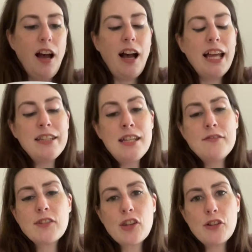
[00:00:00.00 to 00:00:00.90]
I hadn't
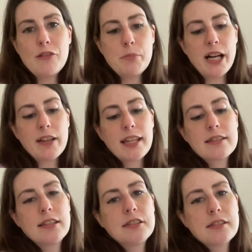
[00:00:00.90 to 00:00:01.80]
even thought about
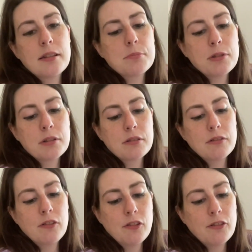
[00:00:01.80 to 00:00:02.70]
getting a dip
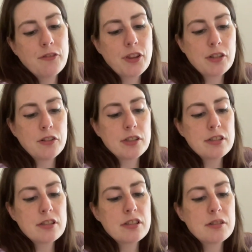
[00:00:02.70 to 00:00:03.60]
for the
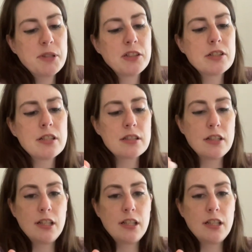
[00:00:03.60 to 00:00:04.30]
crusts, to be honest.